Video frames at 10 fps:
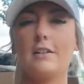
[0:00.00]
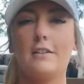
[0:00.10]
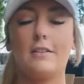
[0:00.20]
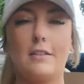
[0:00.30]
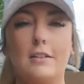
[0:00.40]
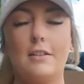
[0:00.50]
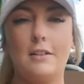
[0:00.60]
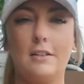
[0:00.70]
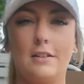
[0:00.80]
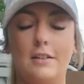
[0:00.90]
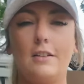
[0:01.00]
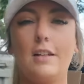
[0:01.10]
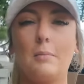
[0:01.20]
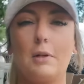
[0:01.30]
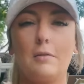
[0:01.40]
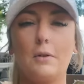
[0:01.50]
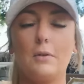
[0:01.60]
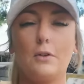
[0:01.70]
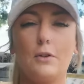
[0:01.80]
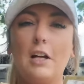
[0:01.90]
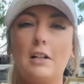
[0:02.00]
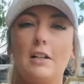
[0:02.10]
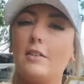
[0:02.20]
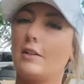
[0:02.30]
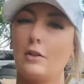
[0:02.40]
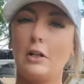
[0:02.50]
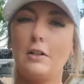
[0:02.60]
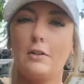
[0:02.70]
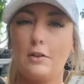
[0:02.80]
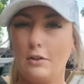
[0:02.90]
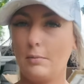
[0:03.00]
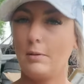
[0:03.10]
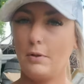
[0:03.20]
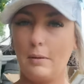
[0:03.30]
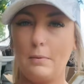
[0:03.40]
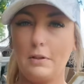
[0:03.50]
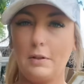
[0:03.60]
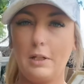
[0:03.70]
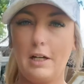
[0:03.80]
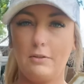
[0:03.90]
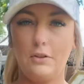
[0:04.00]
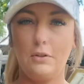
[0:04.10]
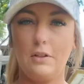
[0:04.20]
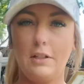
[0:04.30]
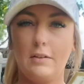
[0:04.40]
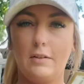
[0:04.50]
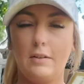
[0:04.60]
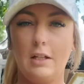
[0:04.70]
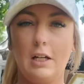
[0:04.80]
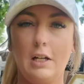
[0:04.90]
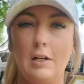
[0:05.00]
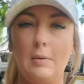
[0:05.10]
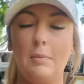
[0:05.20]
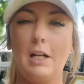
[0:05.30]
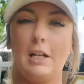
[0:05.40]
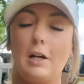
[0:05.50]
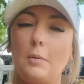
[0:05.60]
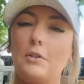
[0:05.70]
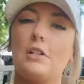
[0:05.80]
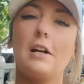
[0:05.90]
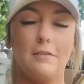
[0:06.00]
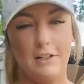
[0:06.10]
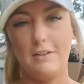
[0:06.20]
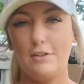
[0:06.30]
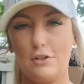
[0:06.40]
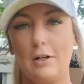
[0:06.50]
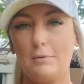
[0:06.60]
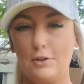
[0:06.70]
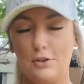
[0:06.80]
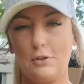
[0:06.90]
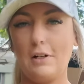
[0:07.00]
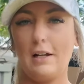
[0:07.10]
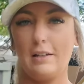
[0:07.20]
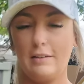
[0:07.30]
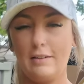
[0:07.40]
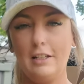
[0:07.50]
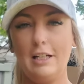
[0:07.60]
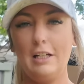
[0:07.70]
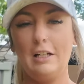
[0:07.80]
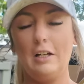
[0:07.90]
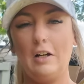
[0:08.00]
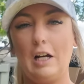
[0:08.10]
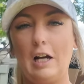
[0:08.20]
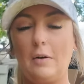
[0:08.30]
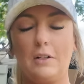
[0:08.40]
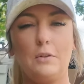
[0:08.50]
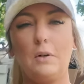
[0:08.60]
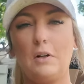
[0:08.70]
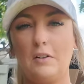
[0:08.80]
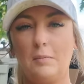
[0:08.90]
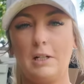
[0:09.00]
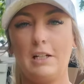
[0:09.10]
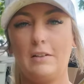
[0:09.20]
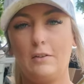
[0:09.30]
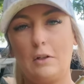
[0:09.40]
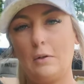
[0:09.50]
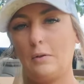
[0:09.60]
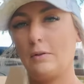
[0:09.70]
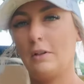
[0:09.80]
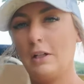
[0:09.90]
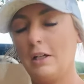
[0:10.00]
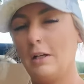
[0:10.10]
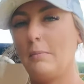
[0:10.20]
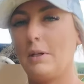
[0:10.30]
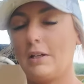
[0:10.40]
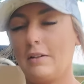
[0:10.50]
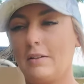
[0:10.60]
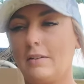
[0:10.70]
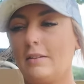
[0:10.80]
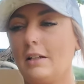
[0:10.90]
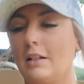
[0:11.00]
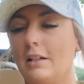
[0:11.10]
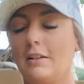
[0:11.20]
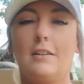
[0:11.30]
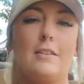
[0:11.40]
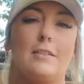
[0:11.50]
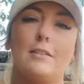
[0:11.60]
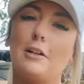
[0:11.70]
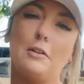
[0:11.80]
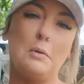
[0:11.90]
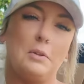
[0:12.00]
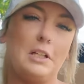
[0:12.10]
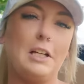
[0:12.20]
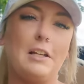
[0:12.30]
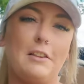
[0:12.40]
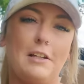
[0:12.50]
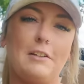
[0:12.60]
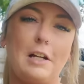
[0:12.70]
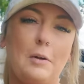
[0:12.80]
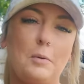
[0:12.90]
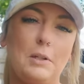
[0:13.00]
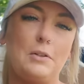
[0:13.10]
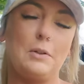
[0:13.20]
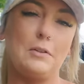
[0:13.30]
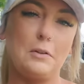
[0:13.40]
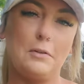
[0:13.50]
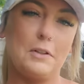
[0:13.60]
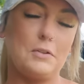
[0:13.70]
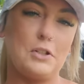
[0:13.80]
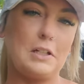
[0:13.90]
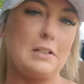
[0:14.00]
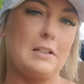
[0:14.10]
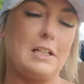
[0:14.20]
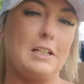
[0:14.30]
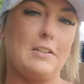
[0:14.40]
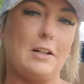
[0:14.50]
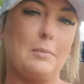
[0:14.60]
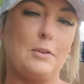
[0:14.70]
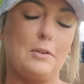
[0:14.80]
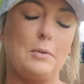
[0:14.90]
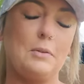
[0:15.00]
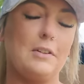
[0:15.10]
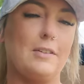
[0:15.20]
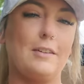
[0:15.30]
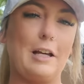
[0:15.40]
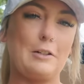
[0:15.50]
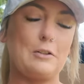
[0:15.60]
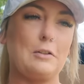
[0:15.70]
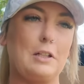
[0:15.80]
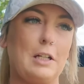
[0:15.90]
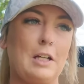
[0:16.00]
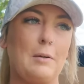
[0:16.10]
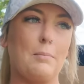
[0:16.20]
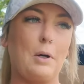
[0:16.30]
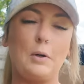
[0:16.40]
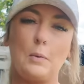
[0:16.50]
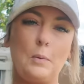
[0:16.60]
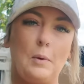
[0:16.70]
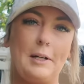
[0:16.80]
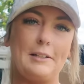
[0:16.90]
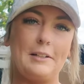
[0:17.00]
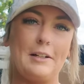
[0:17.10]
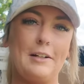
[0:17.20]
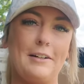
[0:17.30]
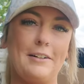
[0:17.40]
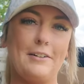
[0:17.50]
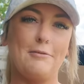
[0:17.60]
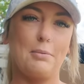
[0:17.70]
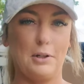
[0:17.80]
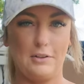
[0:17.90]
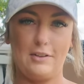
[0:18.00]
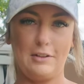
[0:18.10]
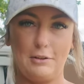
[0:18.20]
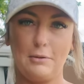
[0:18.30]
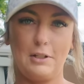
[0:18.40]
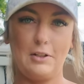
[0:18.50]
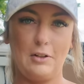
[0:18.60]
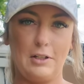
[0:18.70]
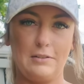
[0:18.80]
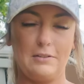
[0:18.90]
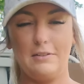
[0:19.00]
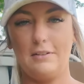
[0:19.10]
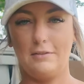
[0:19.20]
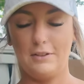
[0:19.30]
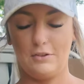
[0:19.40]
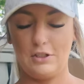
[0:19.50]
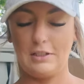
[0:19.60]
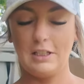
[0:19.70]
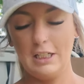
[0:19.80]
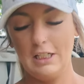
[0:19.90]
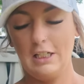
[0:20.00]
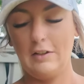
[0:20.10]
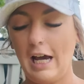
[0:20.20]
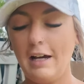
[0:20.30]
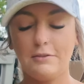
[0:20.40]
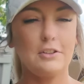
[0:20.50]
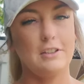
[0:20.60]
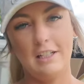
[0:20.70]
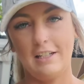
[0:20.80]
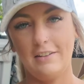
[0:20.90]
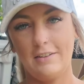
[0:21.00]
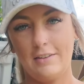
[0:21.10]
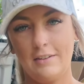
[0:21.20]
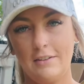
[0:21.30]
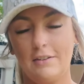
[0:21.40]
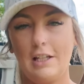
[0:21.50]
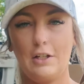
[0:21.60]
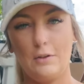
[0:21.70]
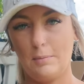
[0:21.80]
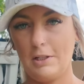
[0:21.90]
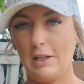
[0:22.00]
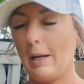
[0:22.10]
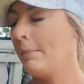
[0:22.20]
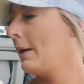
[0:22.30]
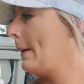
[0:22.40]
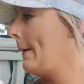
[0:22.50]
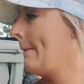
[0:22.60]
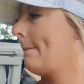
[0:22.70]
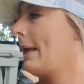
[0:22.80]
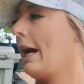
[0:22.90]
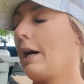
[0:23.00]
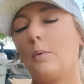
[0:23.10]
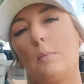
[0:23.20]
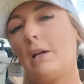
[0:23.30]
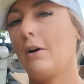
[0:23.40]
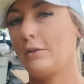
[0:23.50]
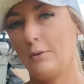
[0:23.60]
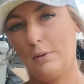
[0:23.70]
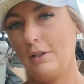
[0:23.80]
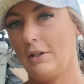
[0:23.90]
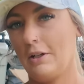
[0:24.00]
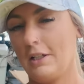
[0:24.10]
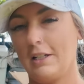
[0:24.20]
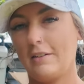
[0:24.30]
is the intake manifold. Let's get started. There's a little bit of prep work that we have to do to this. And I wish I had a fancy shop to show you guys how I do all of my installs, because this is not the only thing that I will be doing to the 5th gen anytime soon. This is actually part 1 of parts that are going on the 5th gen. After this, thank you Spelab, I will be also putting on an